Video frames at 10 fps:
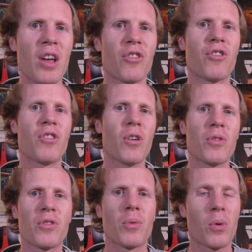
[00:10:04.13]
She
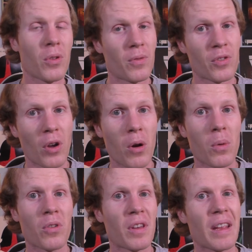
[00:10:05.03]
knows the world of Star
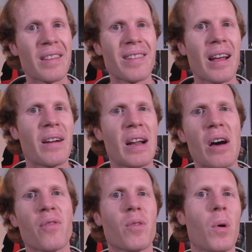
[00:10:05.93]
Wars inside and
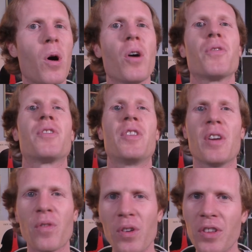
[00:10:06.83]
out from all
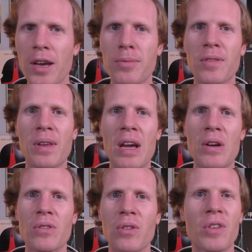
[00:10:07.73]
different types of
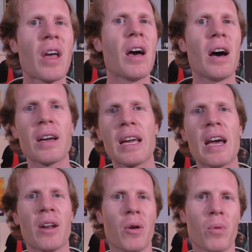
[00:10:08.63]
characters.
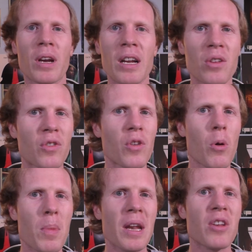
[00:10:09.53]
Again, we're getting so
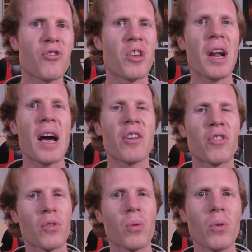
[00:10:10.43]
many Jedi
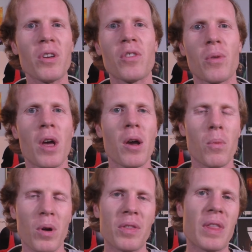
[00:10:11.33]
stories
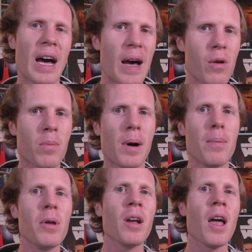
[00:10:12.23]
with the High
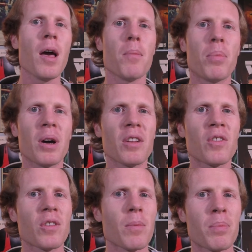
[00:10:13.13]
Republic, but
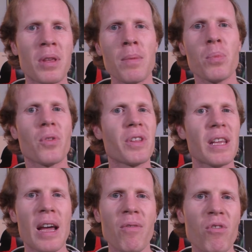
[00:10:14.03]
it's the people,
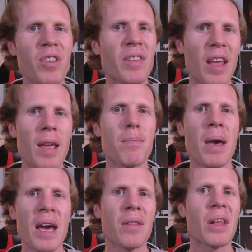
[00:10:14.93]
the everyday
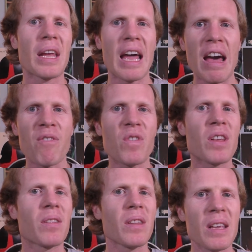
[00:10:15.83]
man like Affie
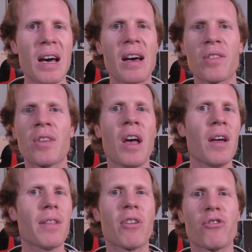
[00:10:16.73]
and Leox
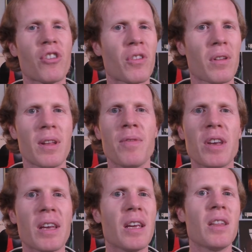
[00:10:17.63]
that are just
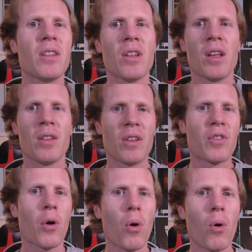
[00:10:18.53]
living in this
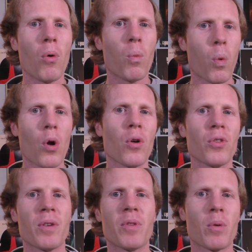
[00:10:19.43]
whole
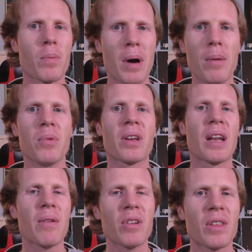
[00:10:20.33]
world of the Republic
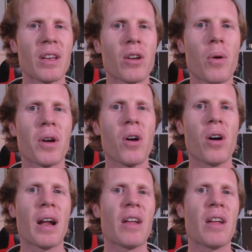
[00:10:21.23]
and everything going on.